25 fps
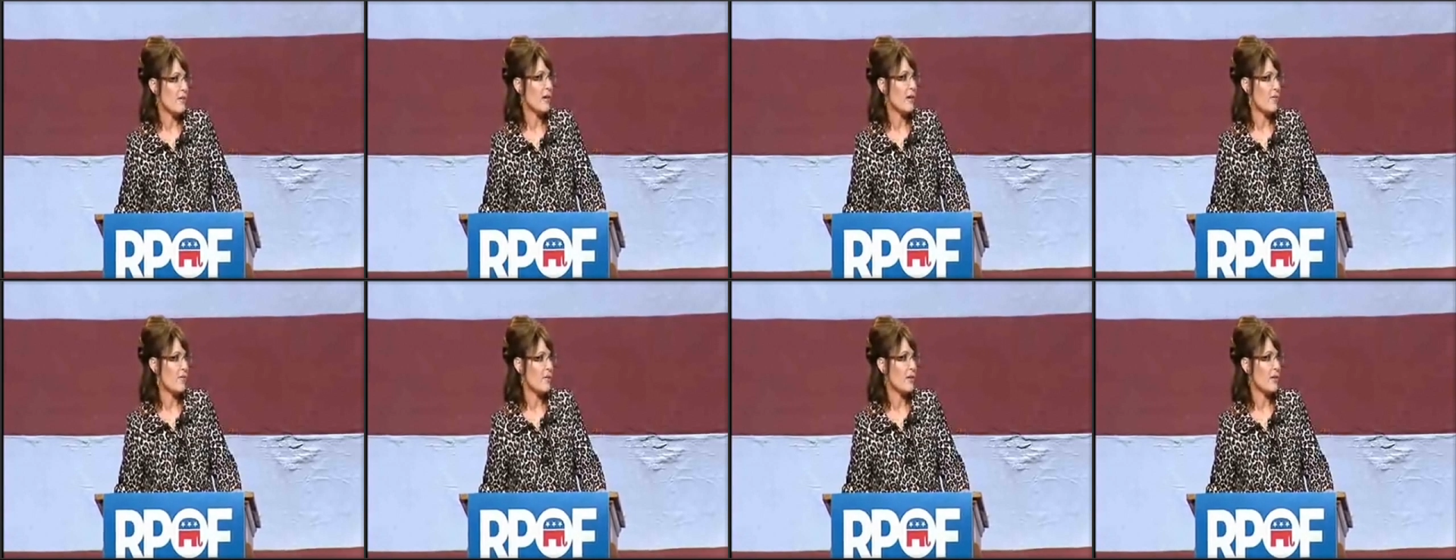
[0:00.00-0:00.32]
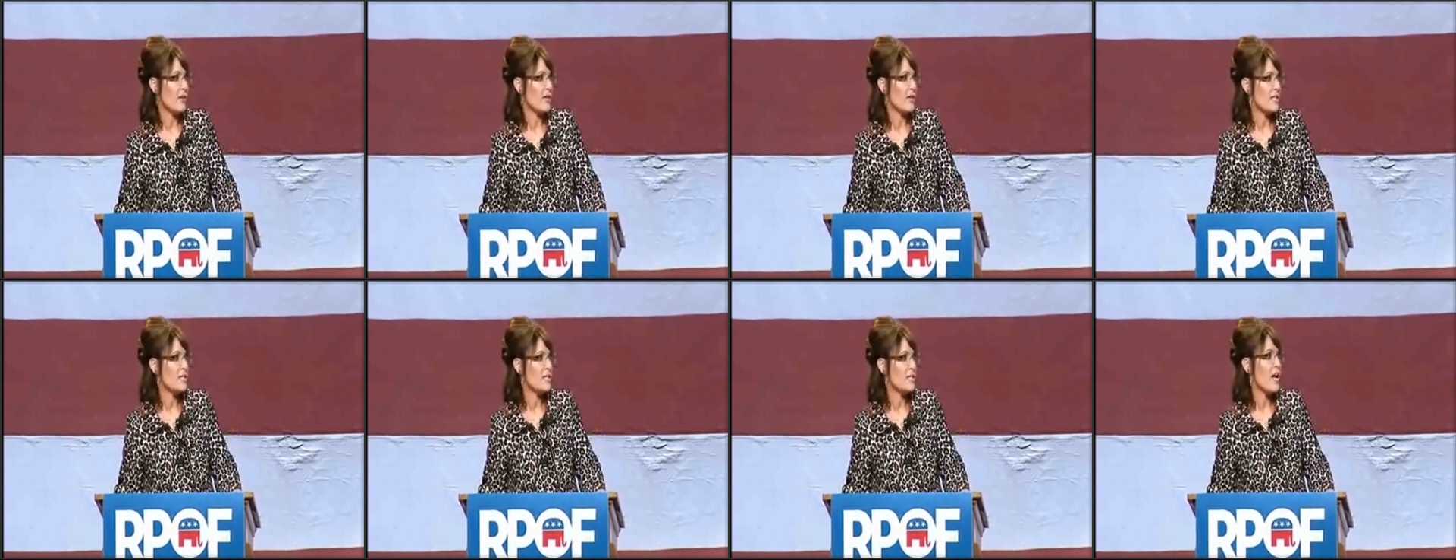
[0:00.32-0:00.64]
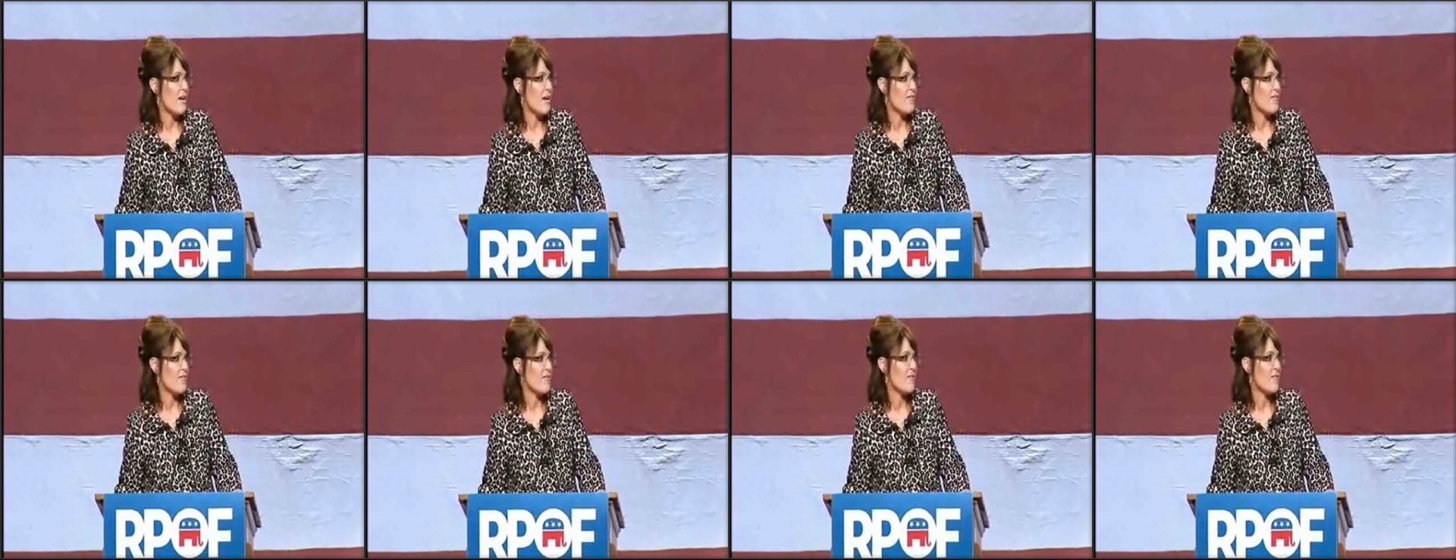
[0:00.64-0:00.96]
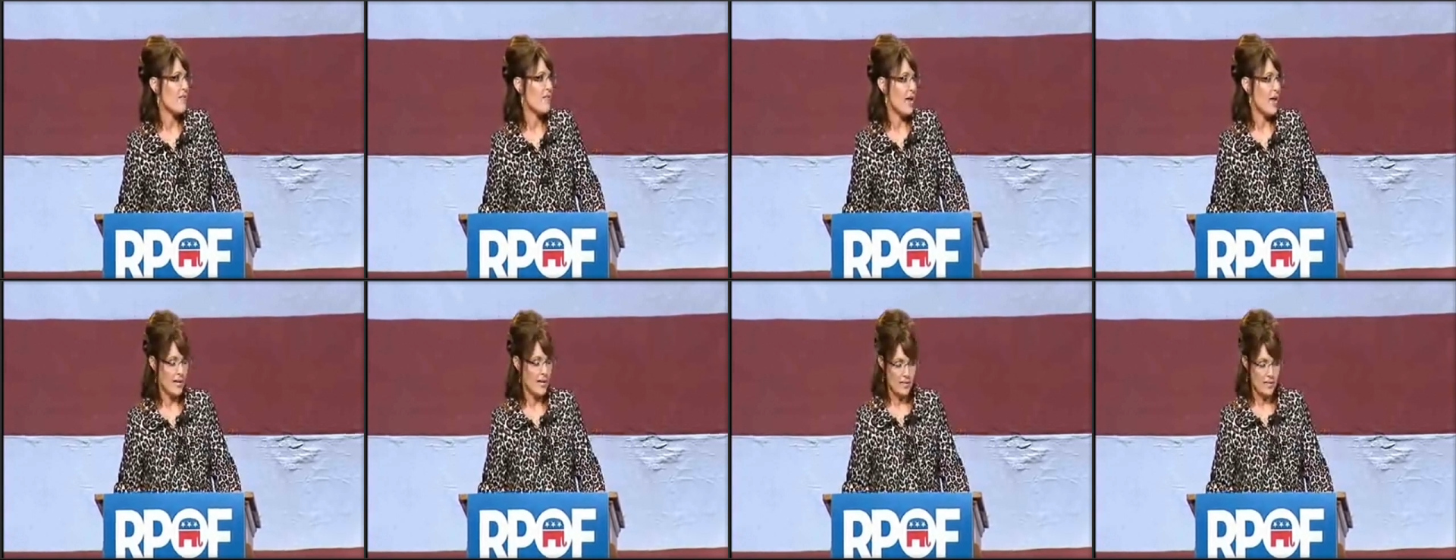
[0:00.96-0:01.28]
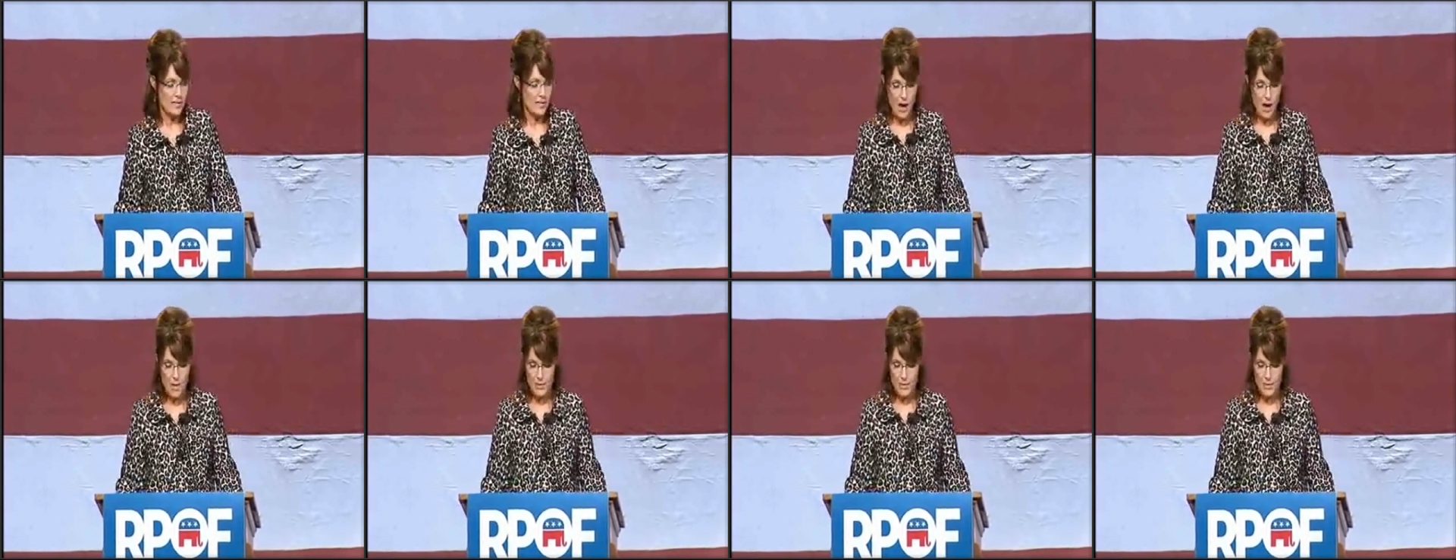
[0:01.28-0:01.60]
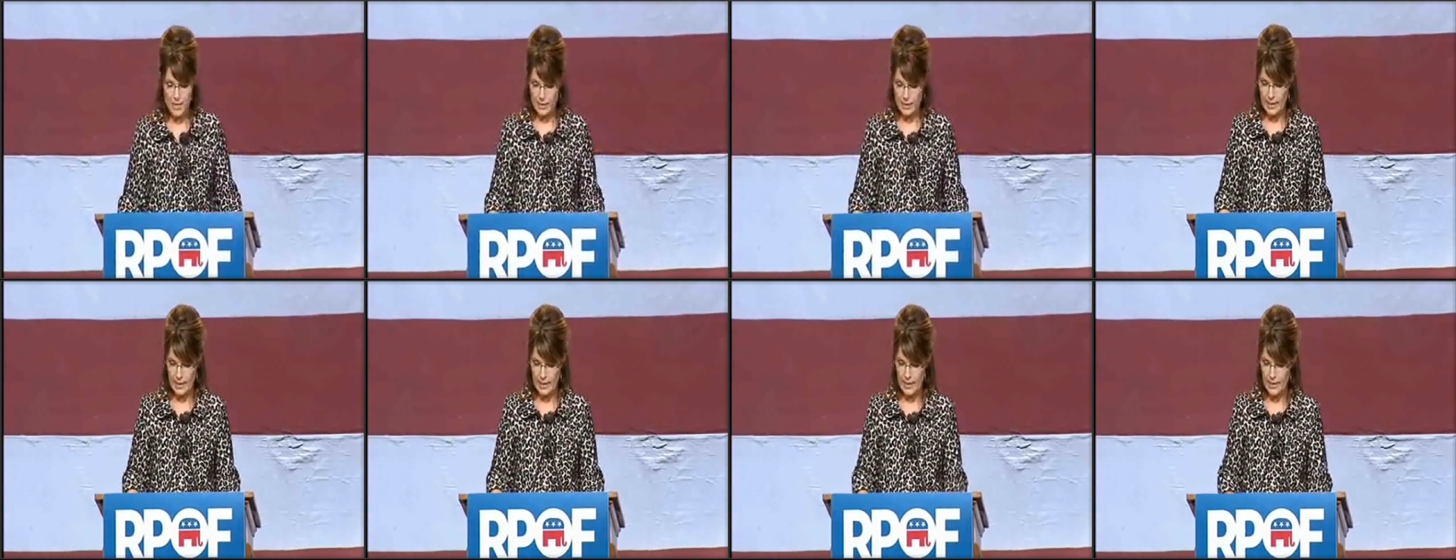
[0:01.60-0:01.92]
very, very tough
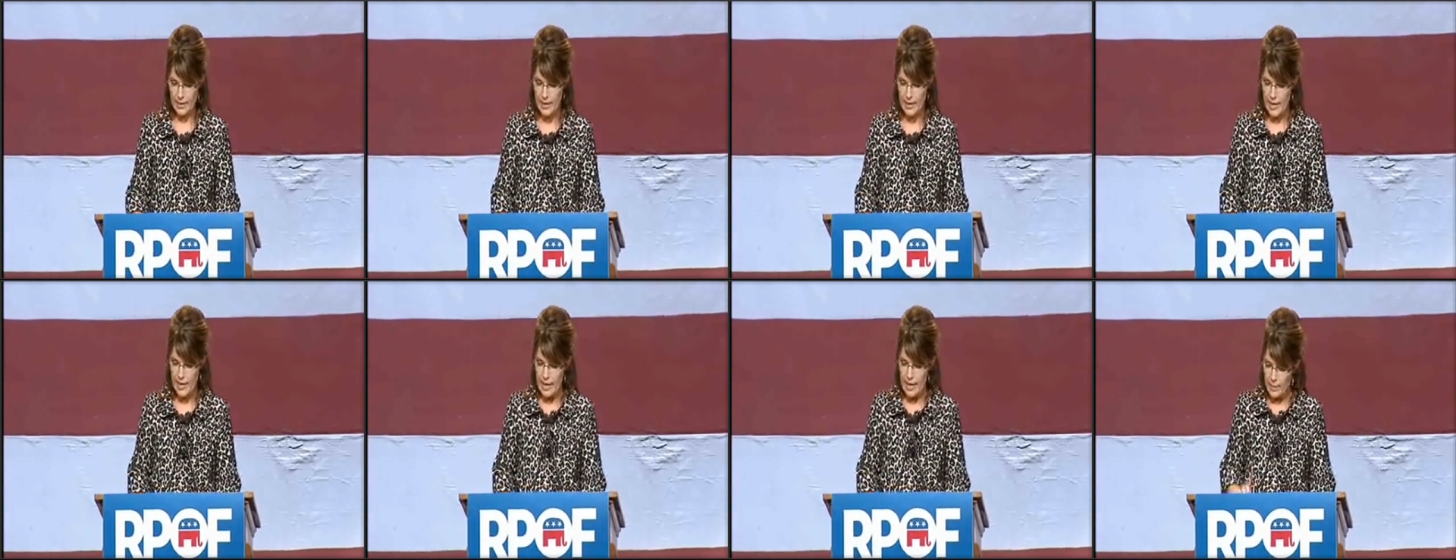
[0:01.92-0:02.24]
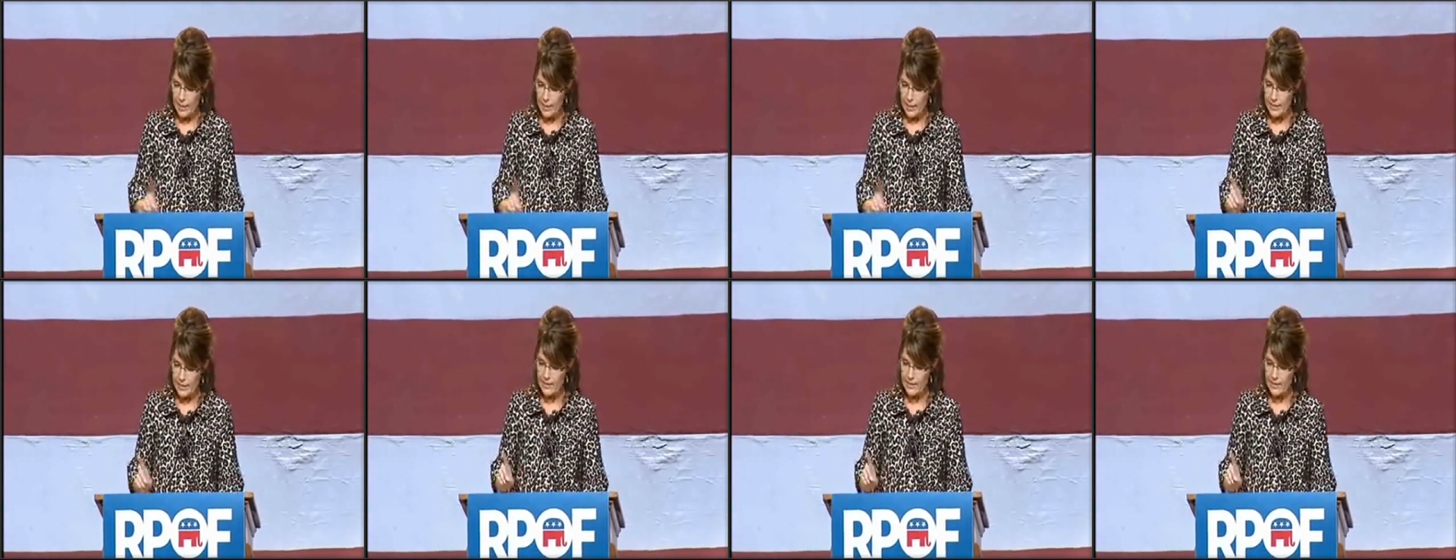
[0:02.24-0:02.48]
economically.